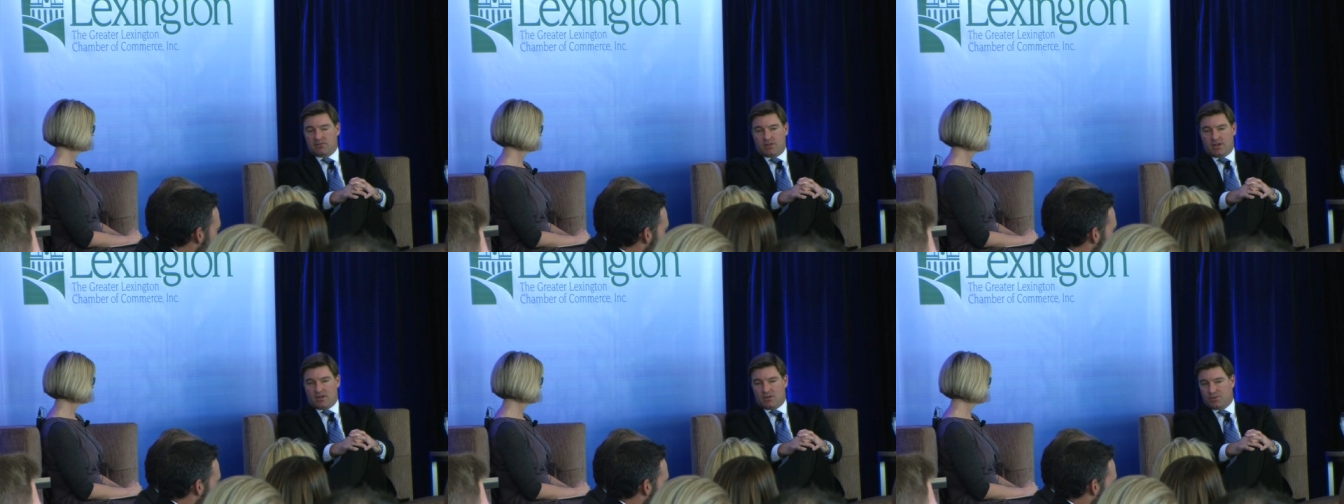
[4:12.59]

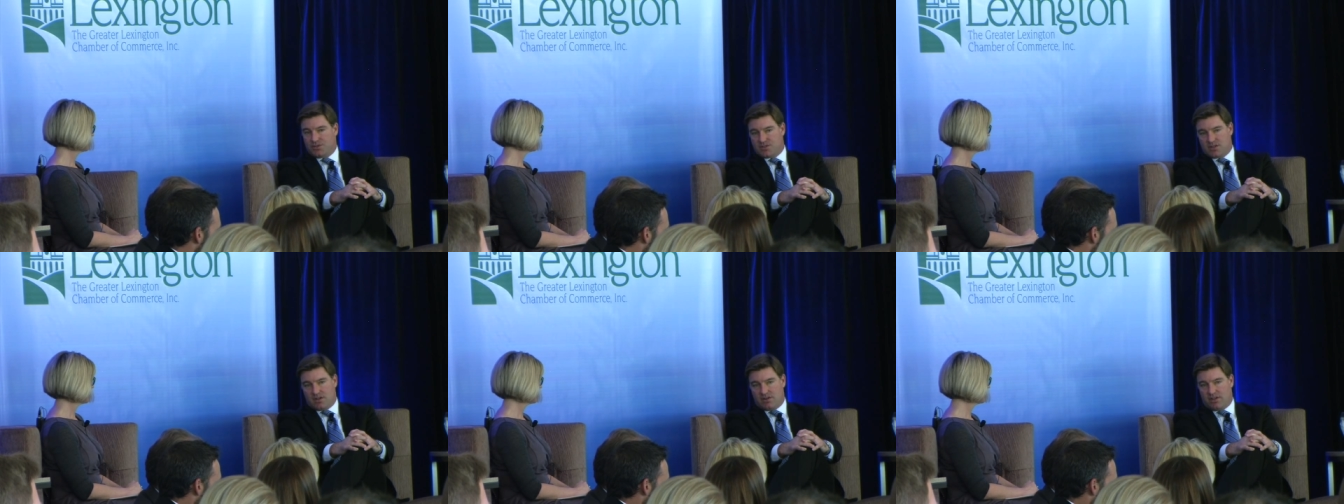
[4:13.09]
When our oldest
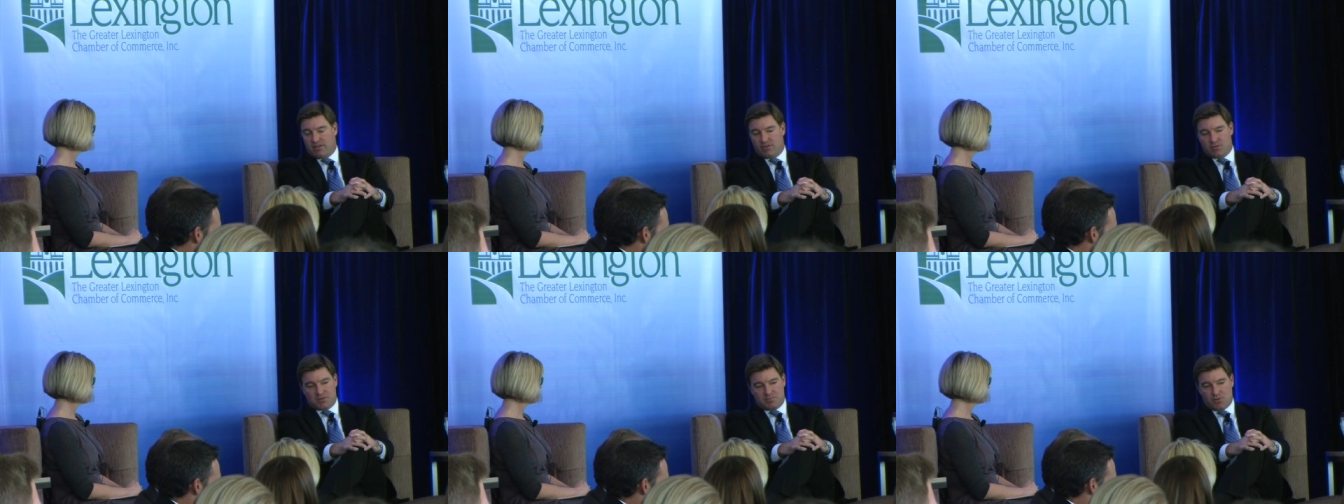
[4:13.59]
daughter,
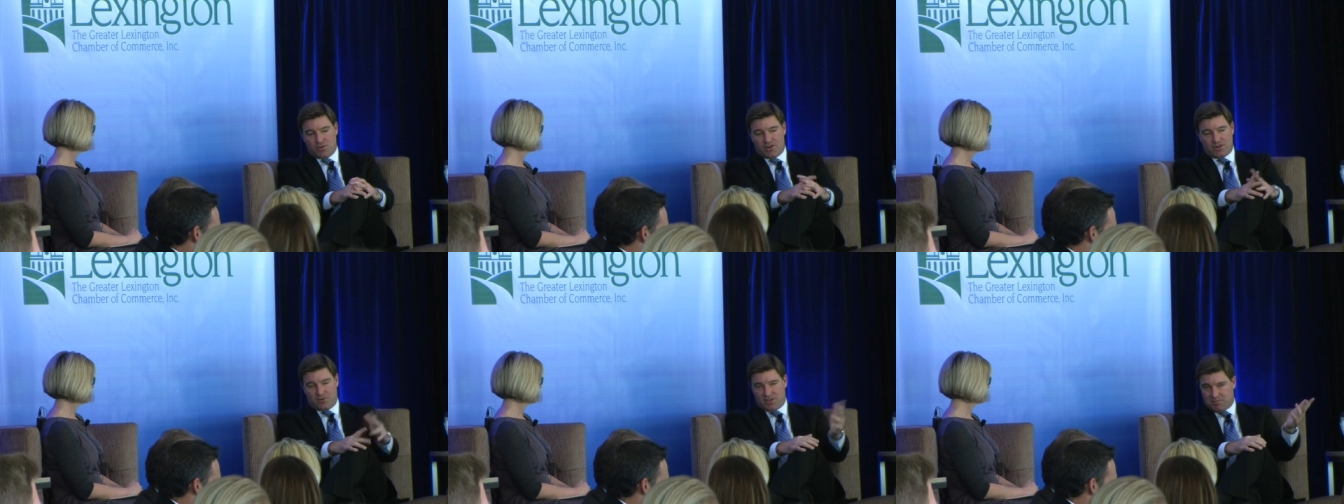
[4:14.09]
Eva, was born
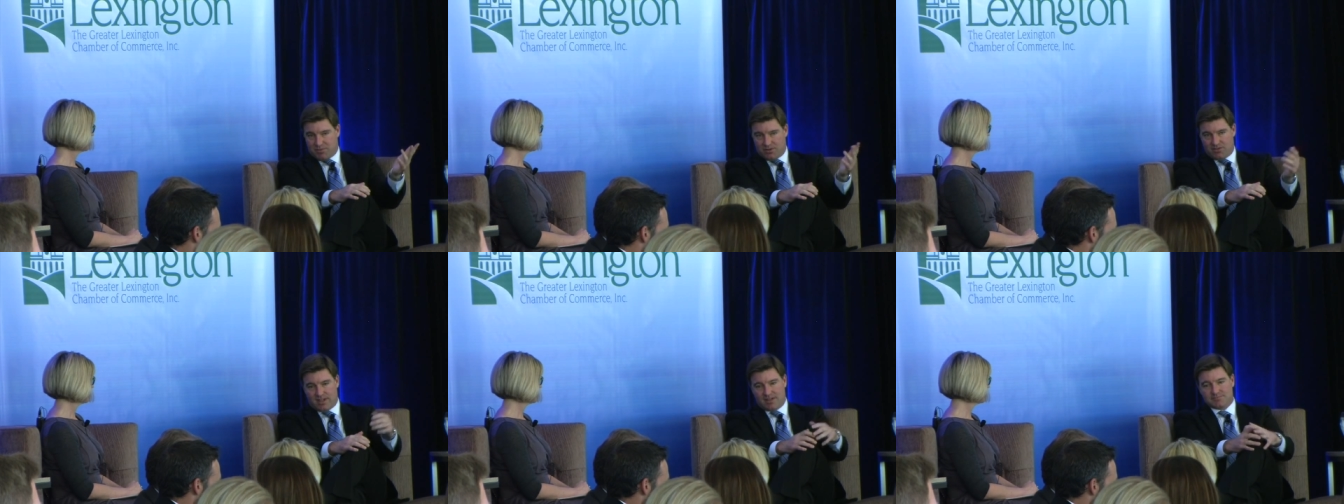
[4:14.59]
on Crit's
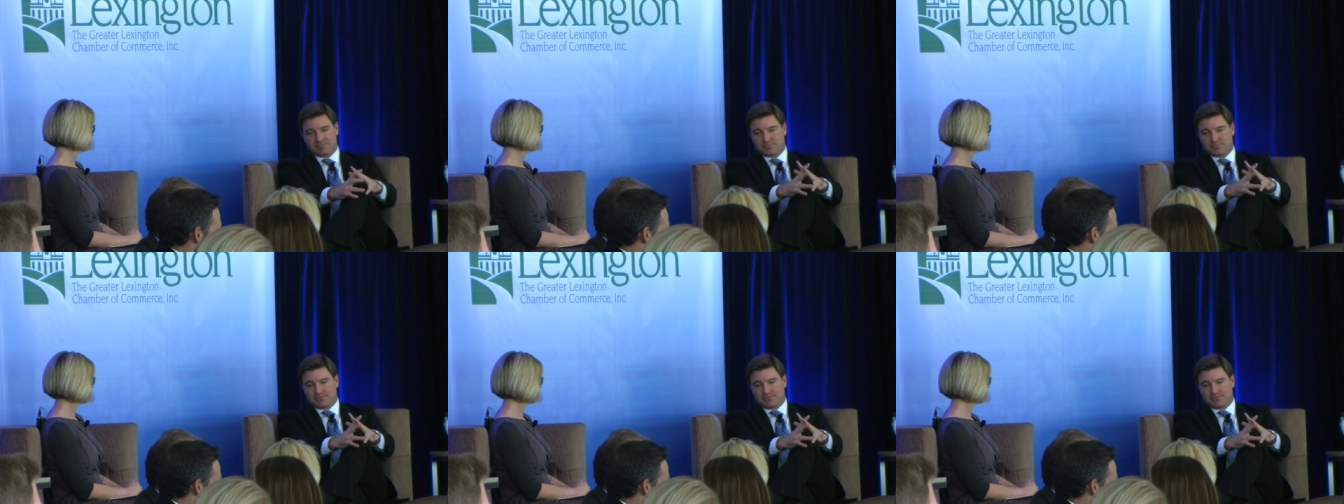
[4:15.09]
birthday,